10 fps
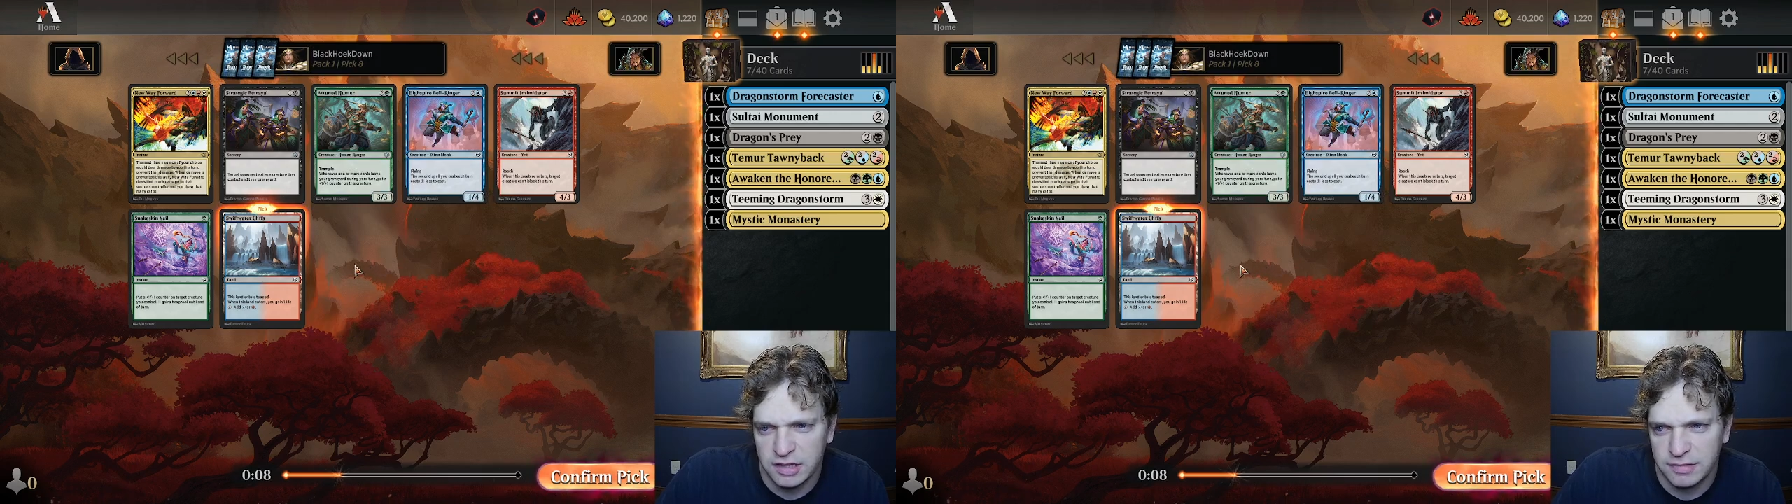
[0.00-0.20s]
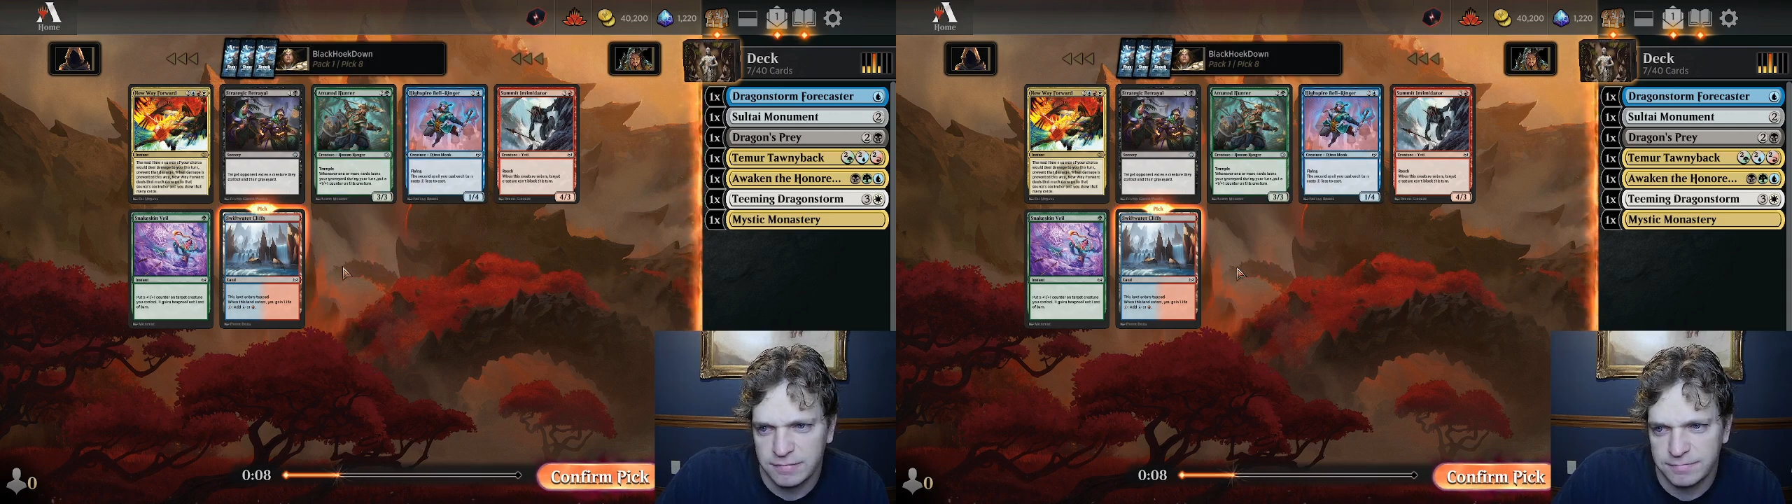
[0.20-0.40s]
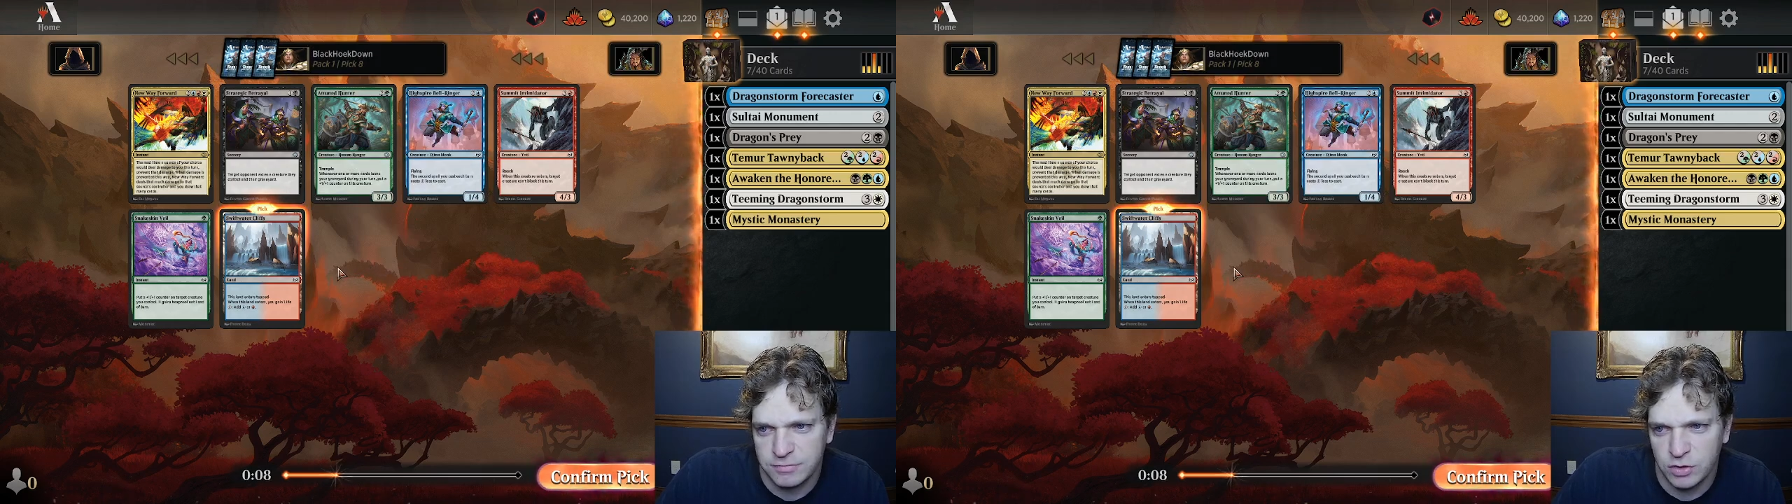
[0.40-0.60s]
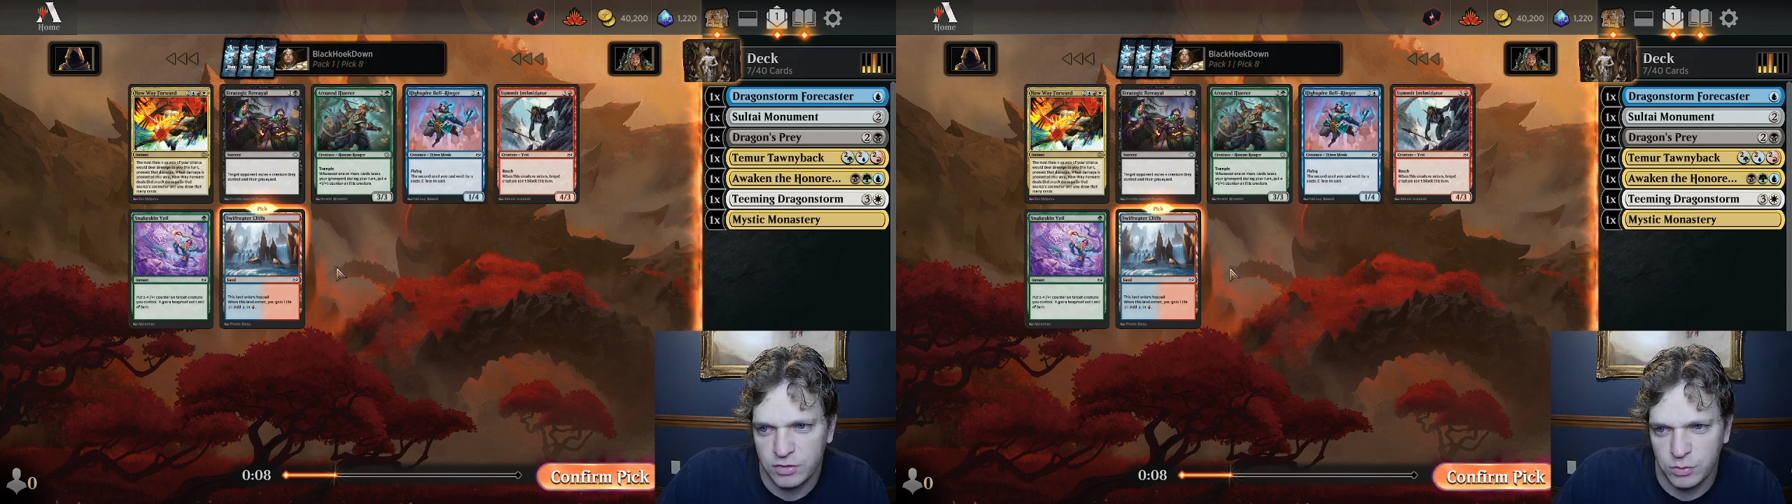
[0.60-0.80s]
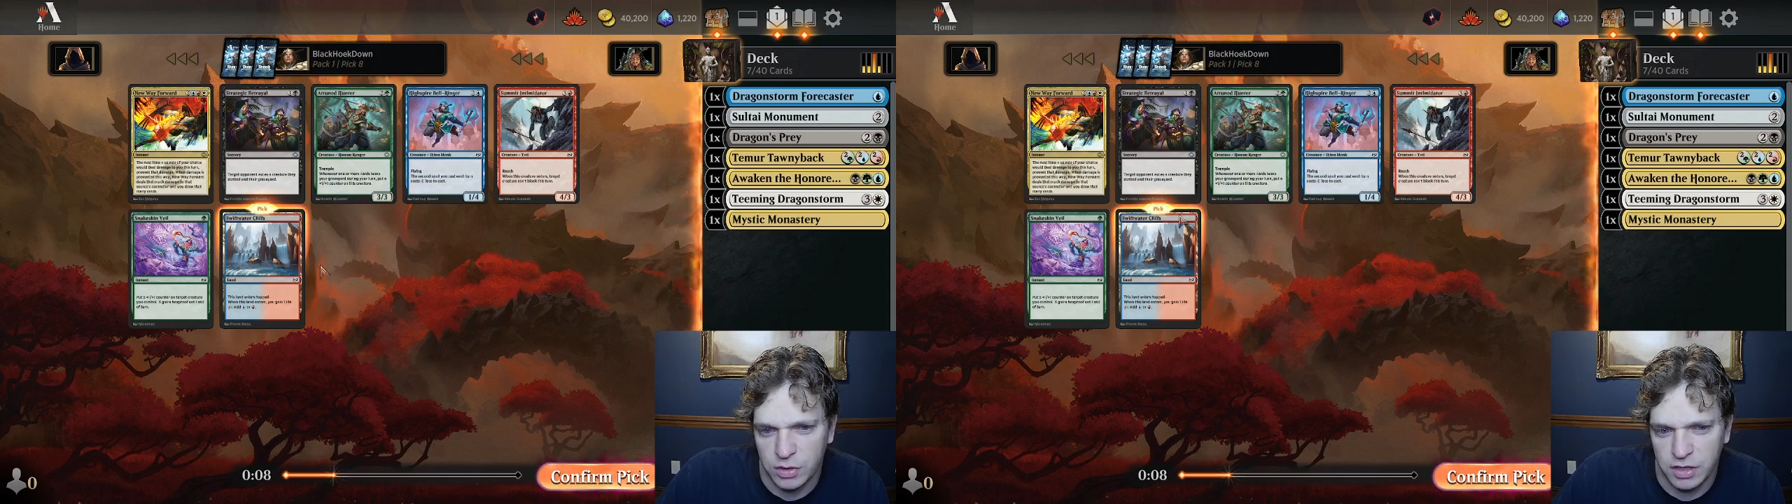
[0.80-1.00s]
Do I even want...
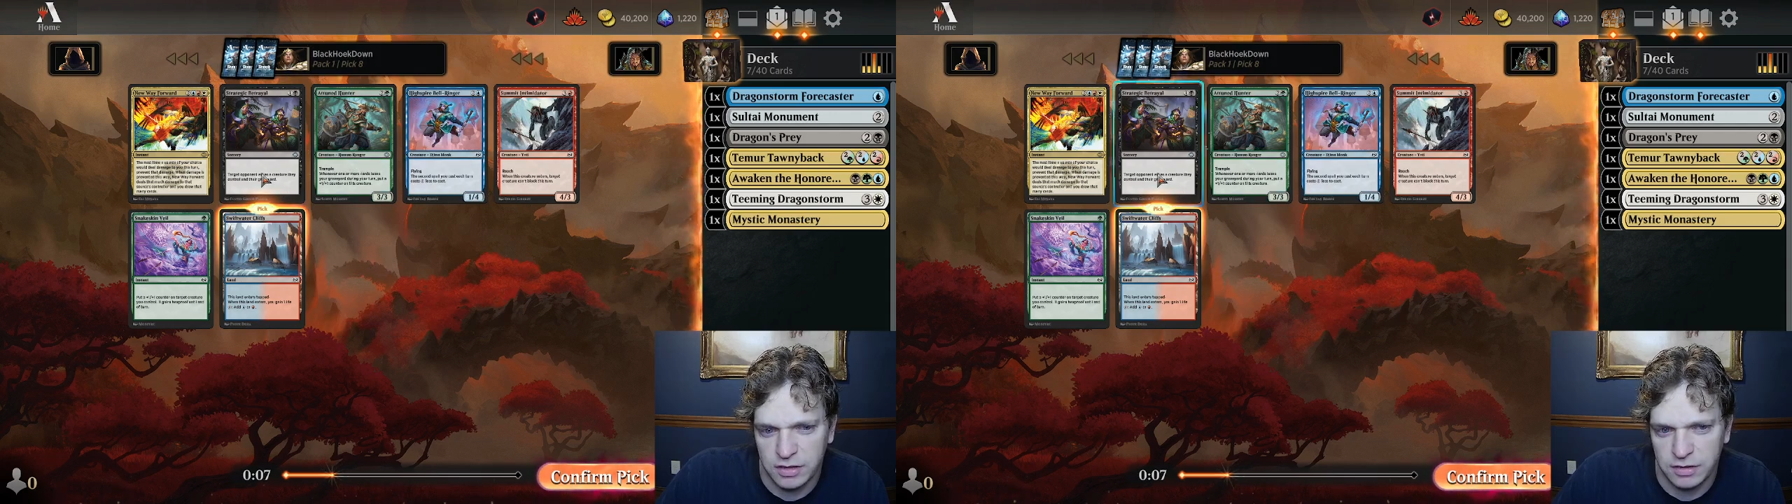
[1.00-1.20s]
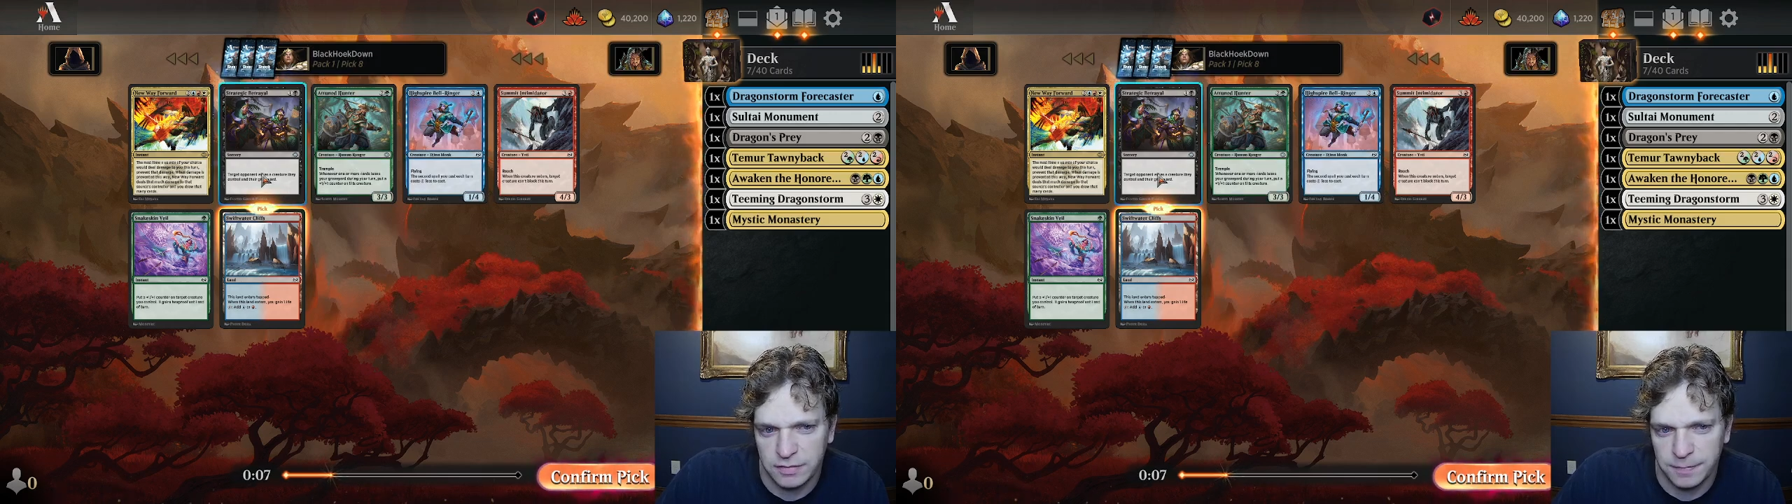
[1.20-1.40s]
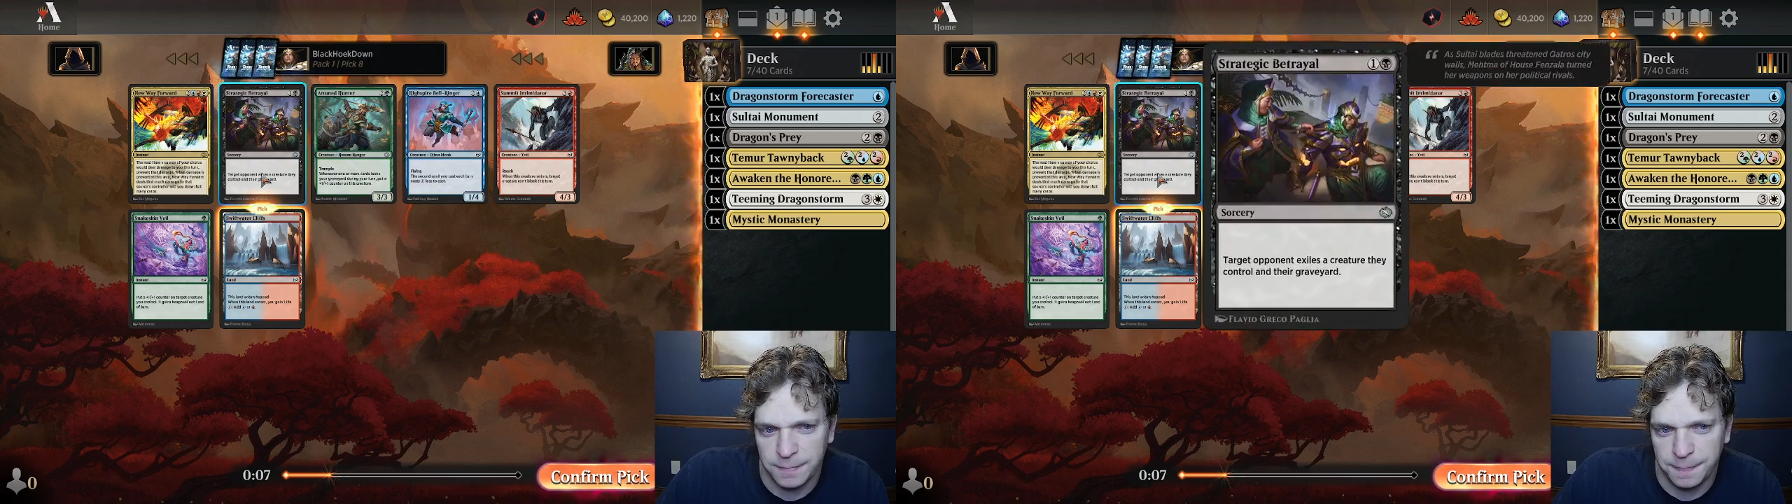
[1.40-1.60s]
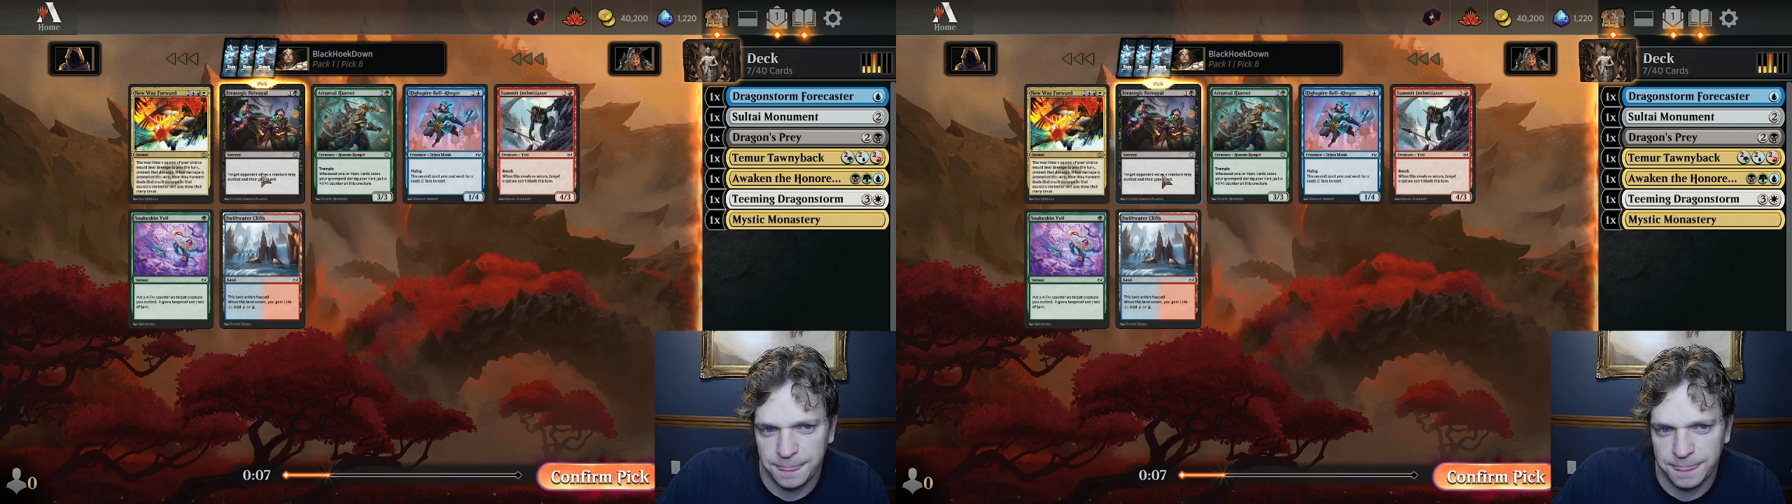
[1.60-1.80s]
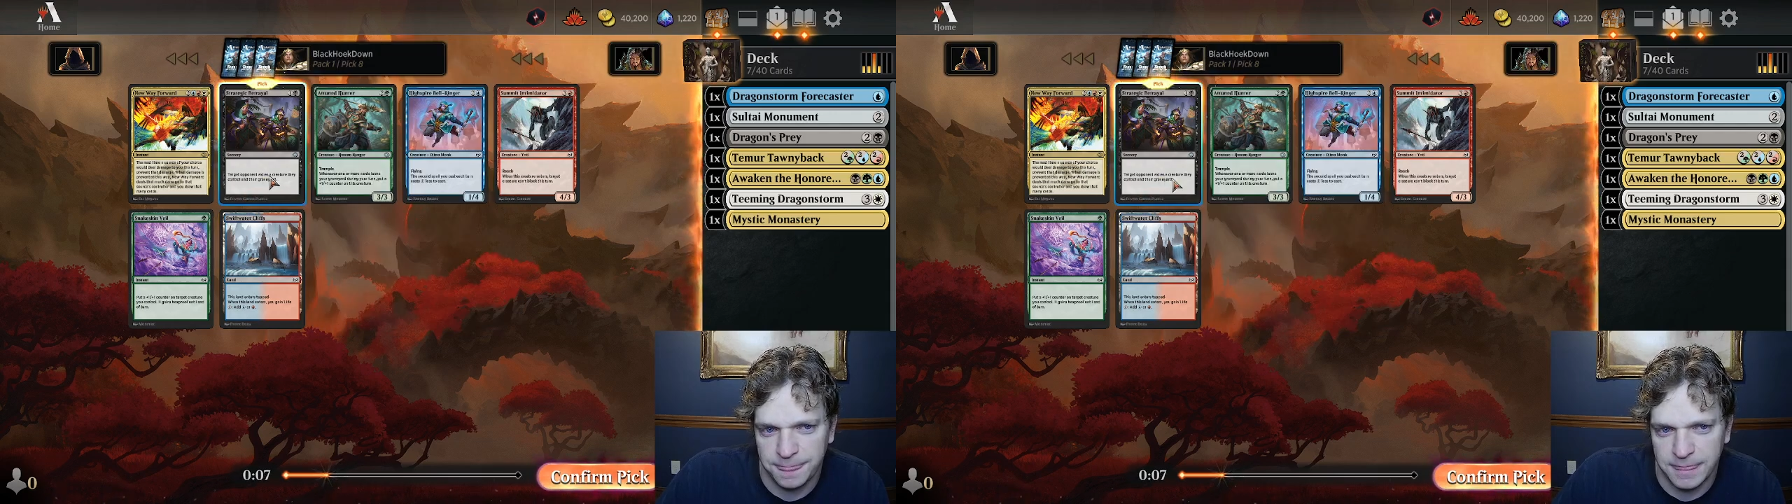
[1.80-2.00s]
I